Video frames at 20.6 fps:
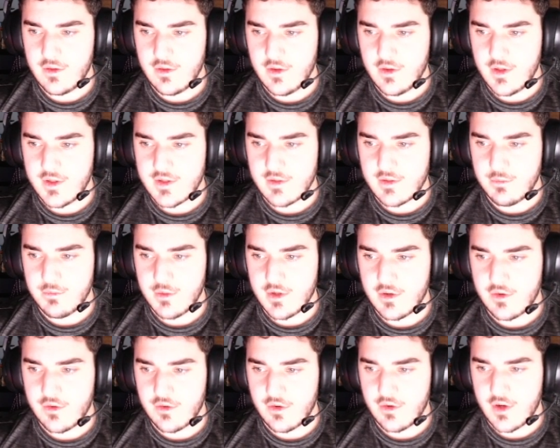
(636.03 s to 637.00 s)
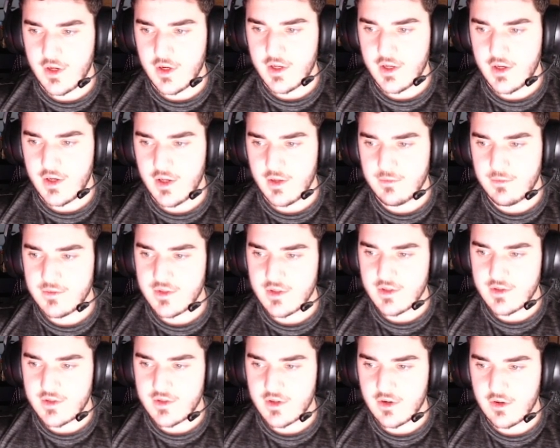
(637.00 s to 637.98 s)
These have been great.
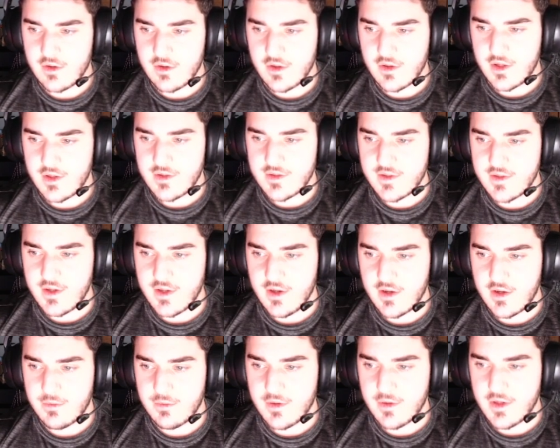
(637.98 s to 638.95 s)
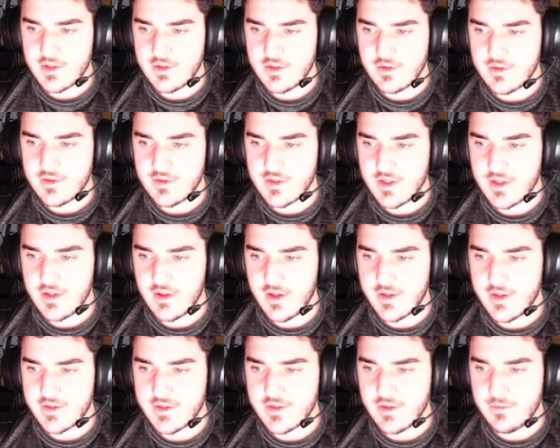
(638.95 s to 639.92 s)
Amazon's currently in stock, but as you can see,
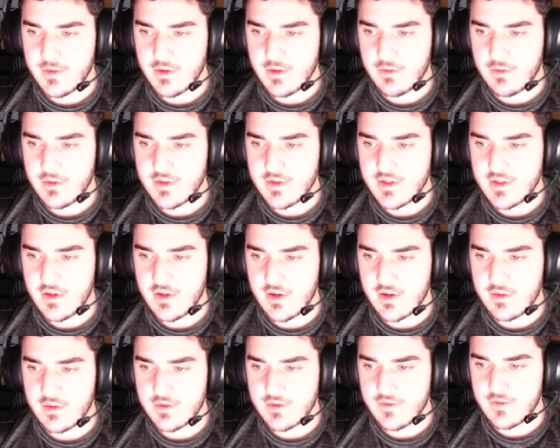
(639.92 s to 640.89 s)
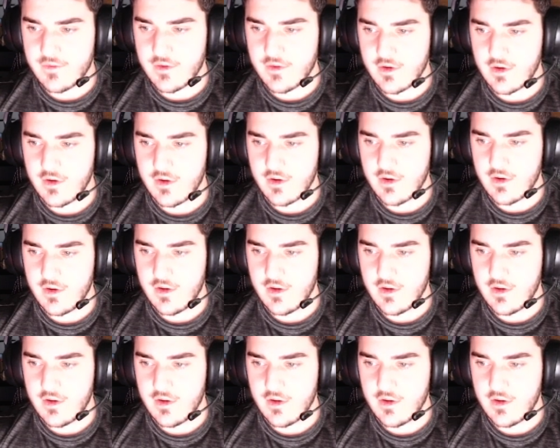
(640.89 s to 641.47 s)
last time they were in stock, it was for